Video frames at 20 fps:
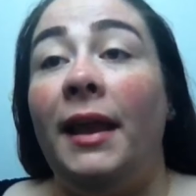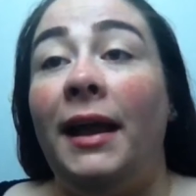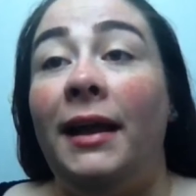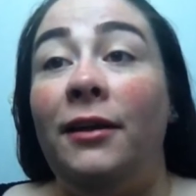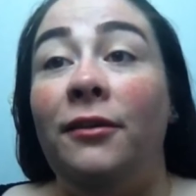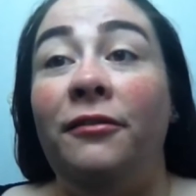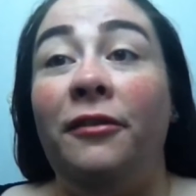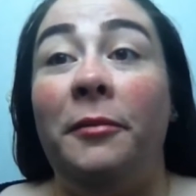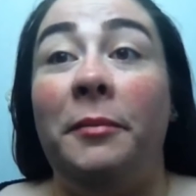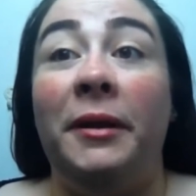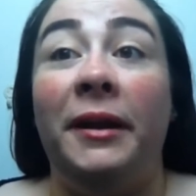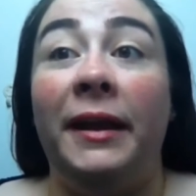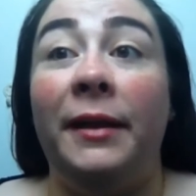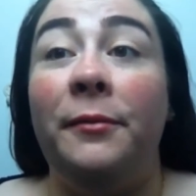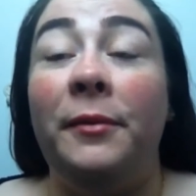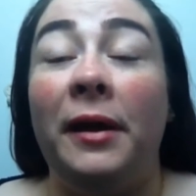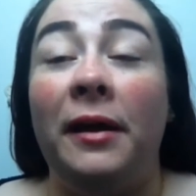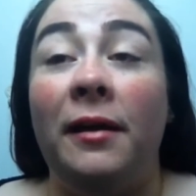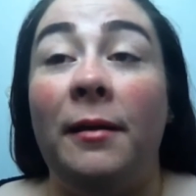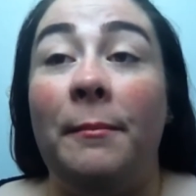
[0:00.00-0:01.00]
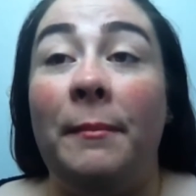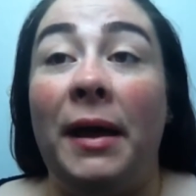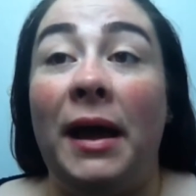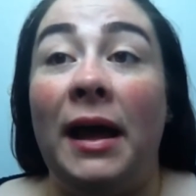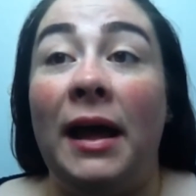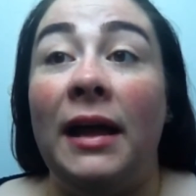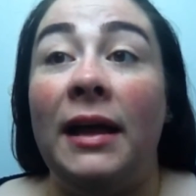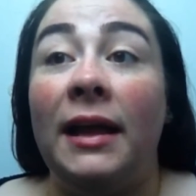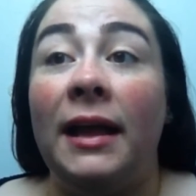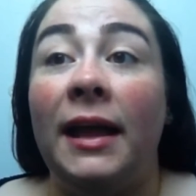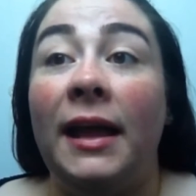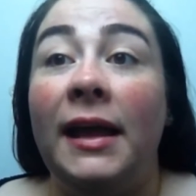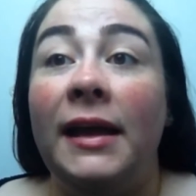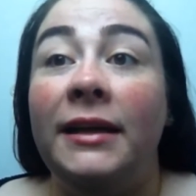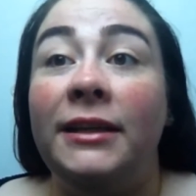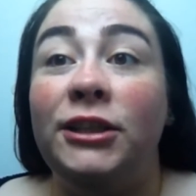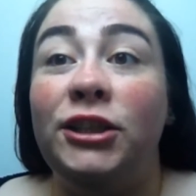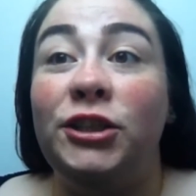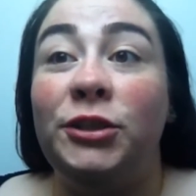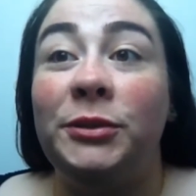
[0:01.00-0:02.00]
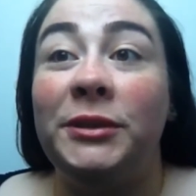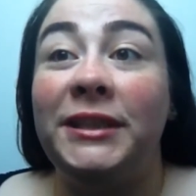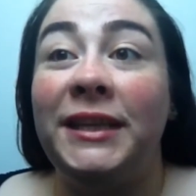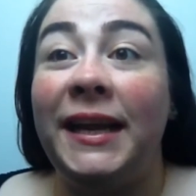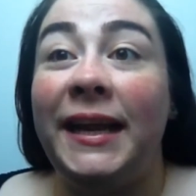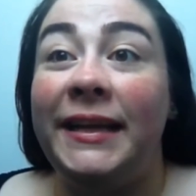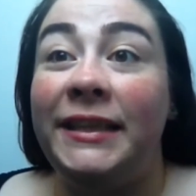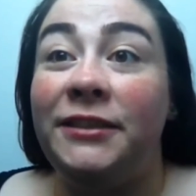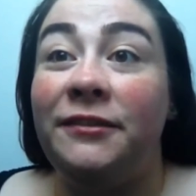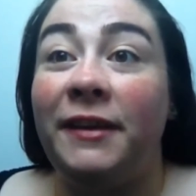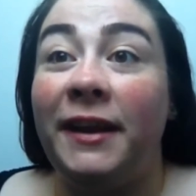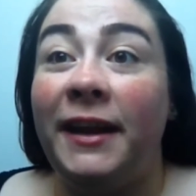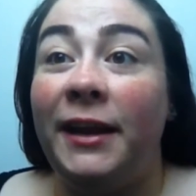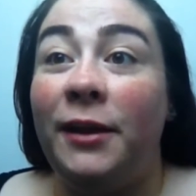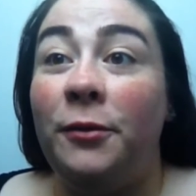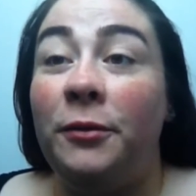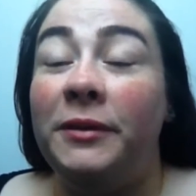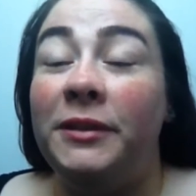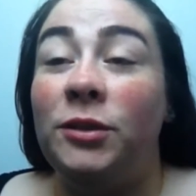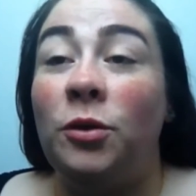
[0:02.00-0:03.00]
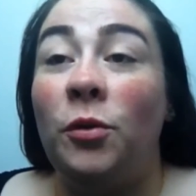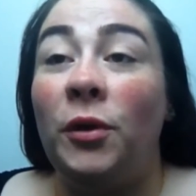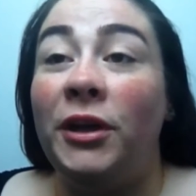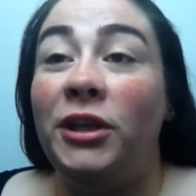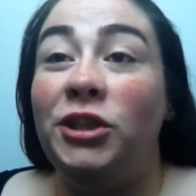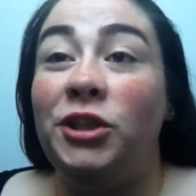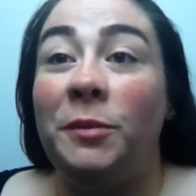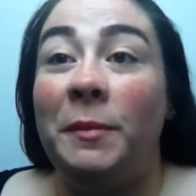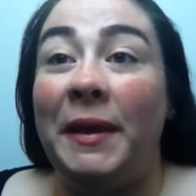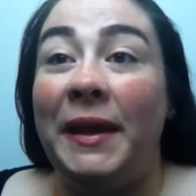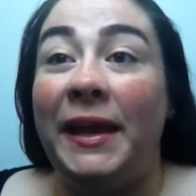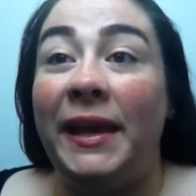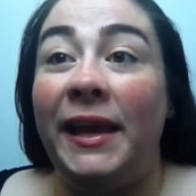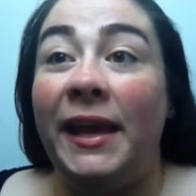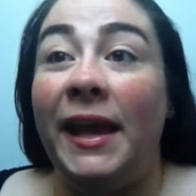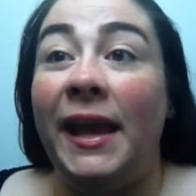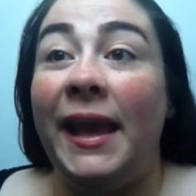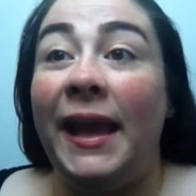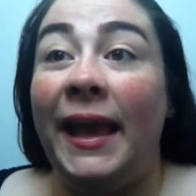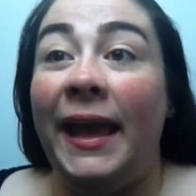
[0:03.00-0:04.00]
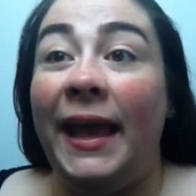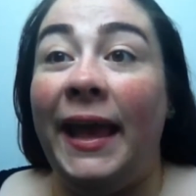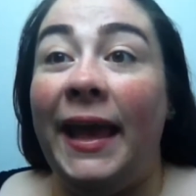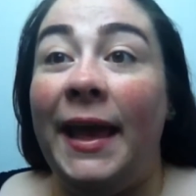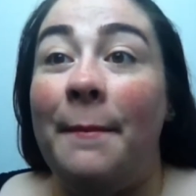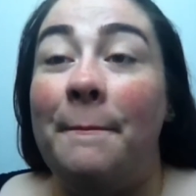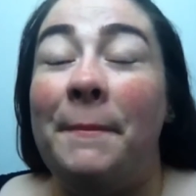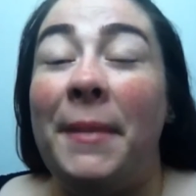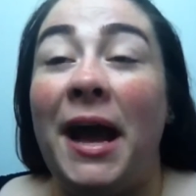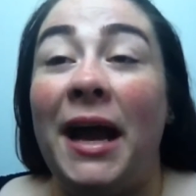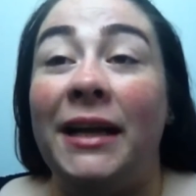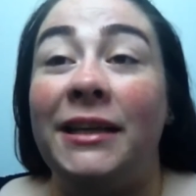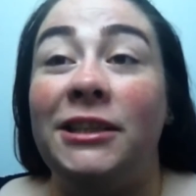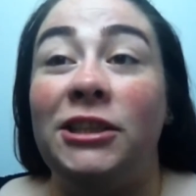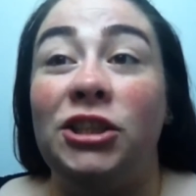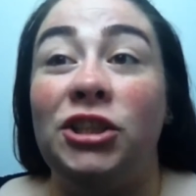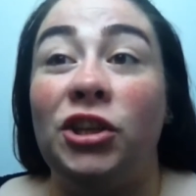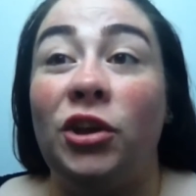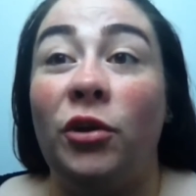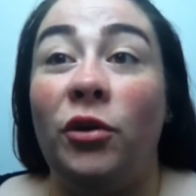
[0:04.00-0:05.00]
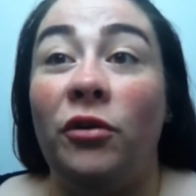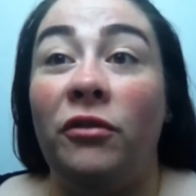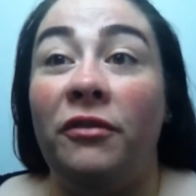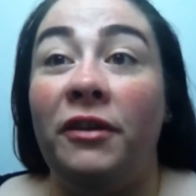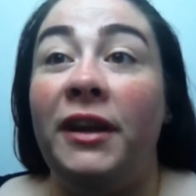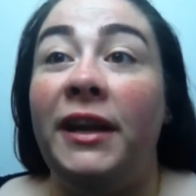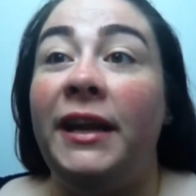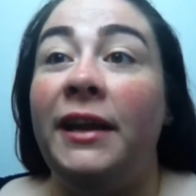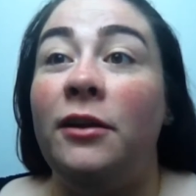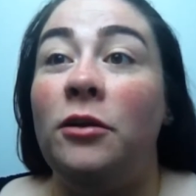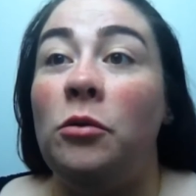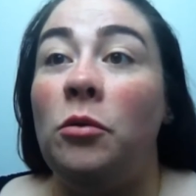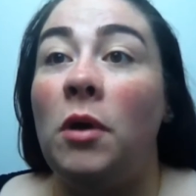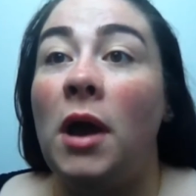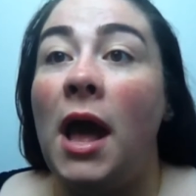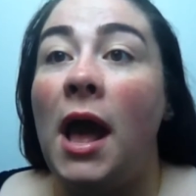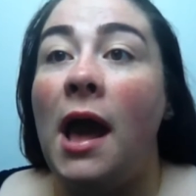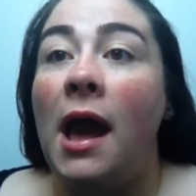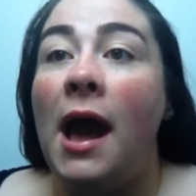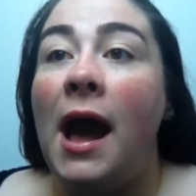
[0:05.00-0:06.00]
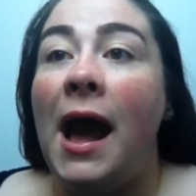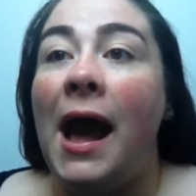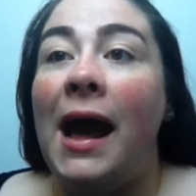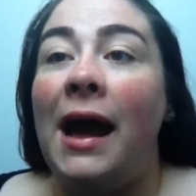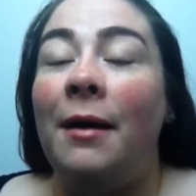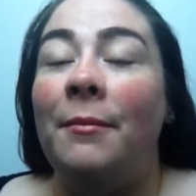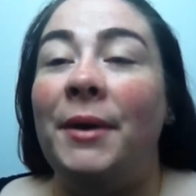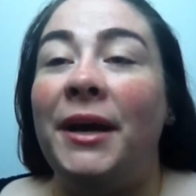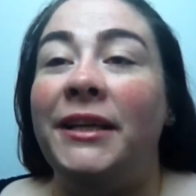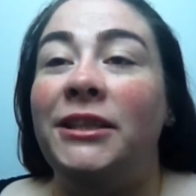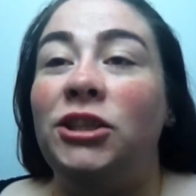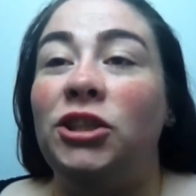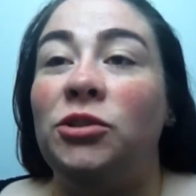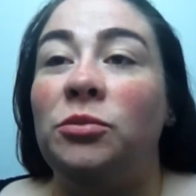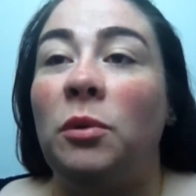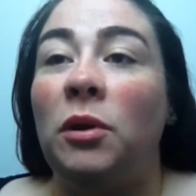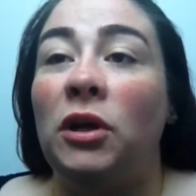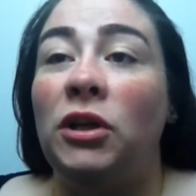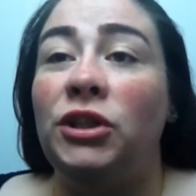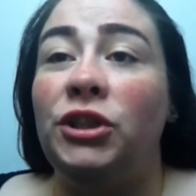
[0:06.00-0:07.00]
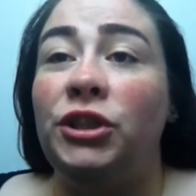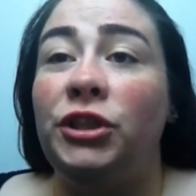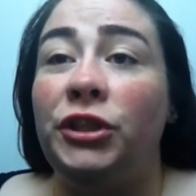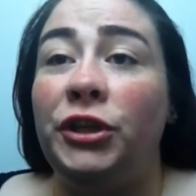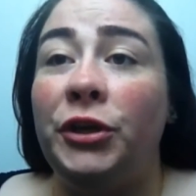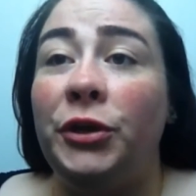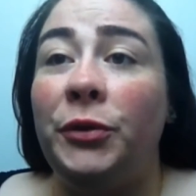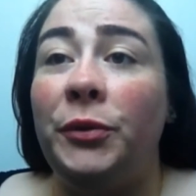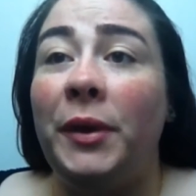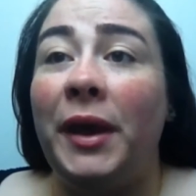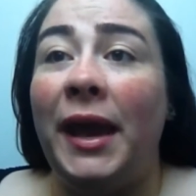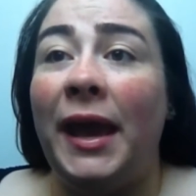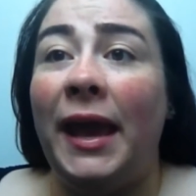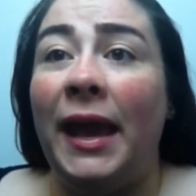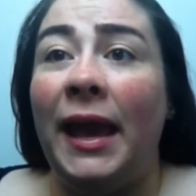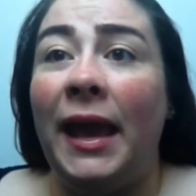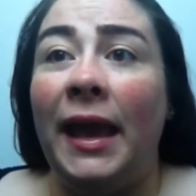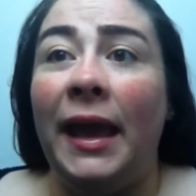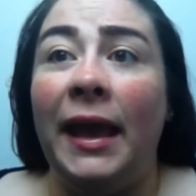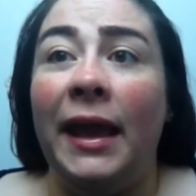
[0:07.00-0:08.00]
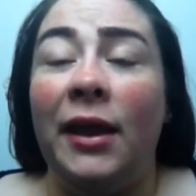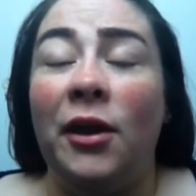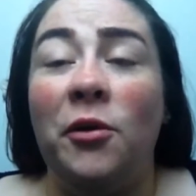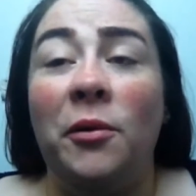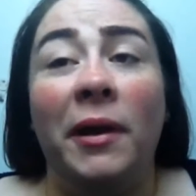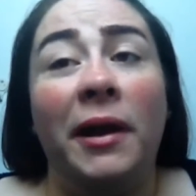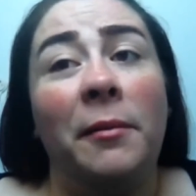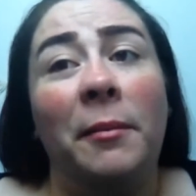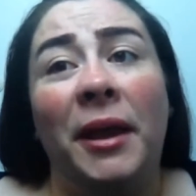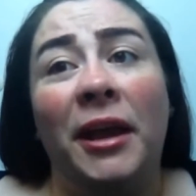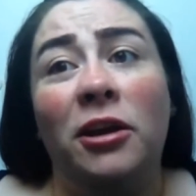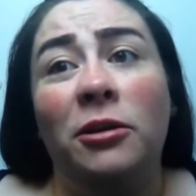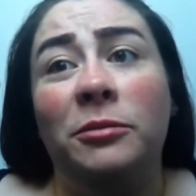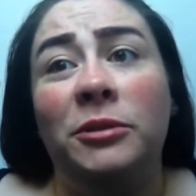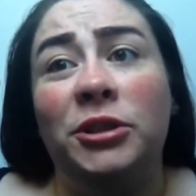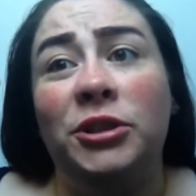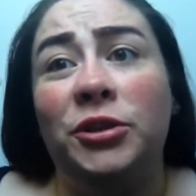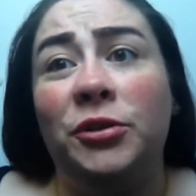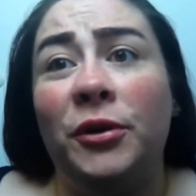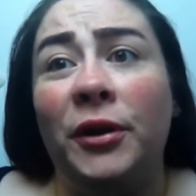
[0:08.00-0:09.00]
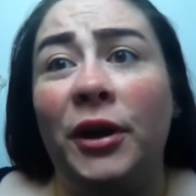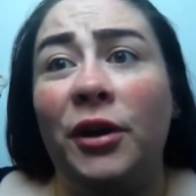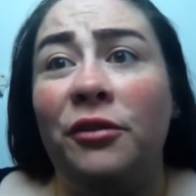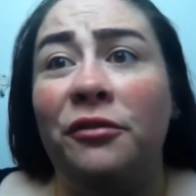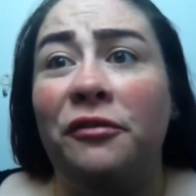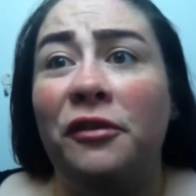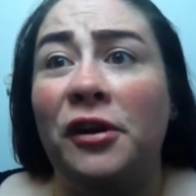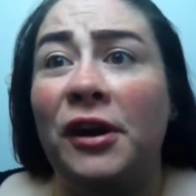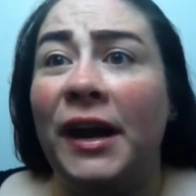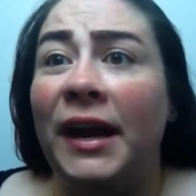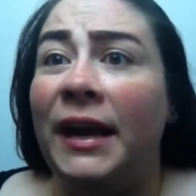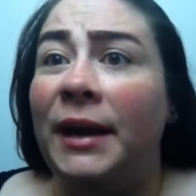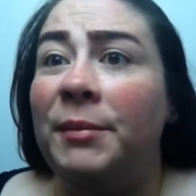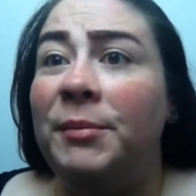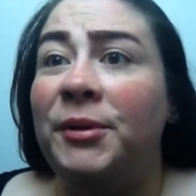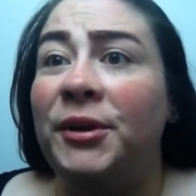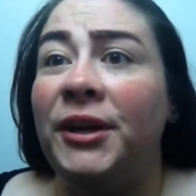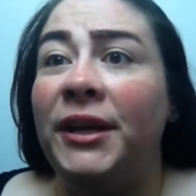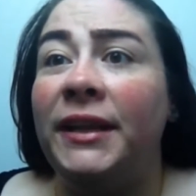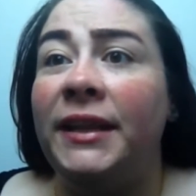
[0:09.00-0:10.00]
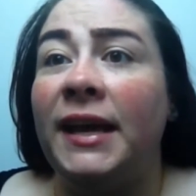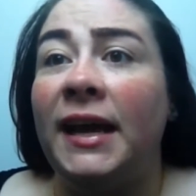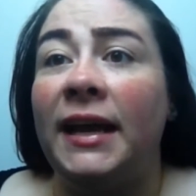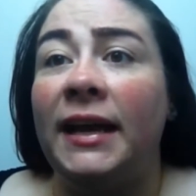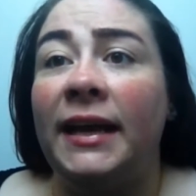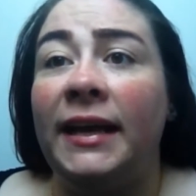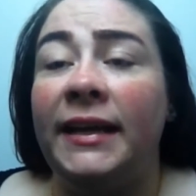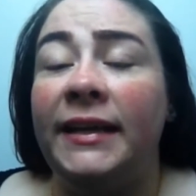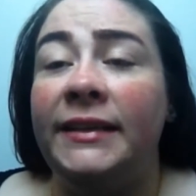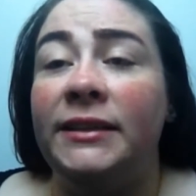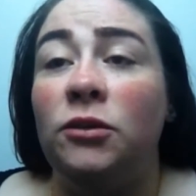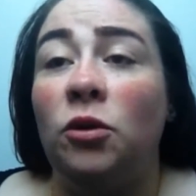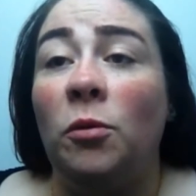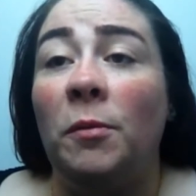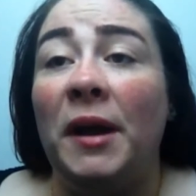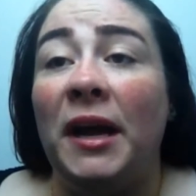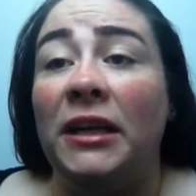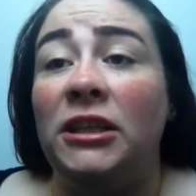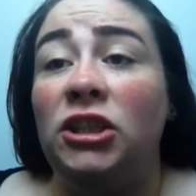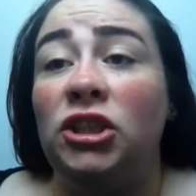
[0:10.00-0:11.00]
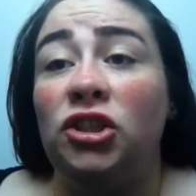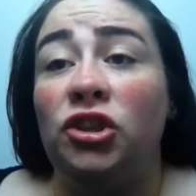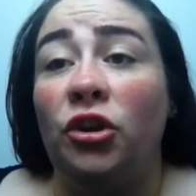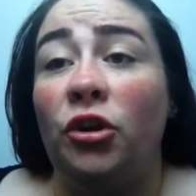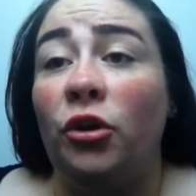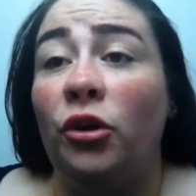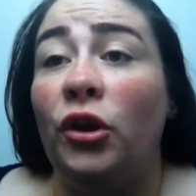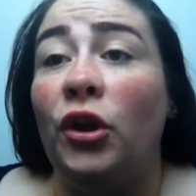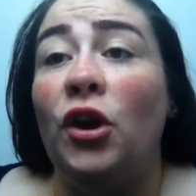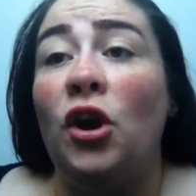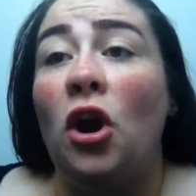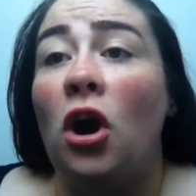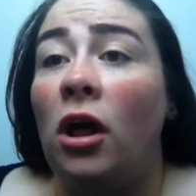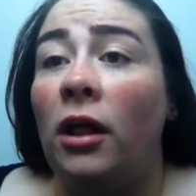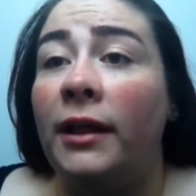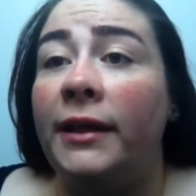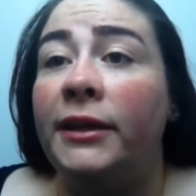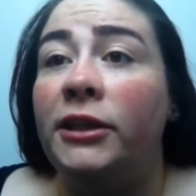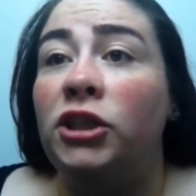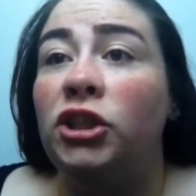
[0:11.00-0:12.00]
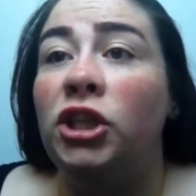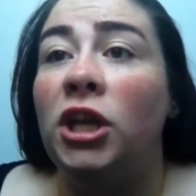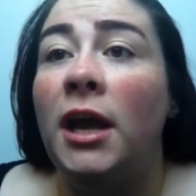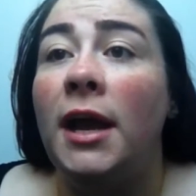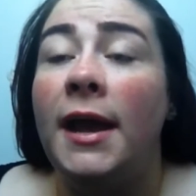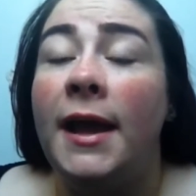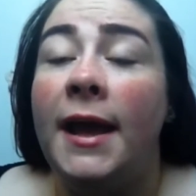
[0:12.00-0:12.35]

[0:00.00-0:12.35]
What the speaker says: Hello everybody, welcome back. So today's video is going to be a back to school video. I just wanted to do a quick makeup tutorial for anybody that is going back to school or college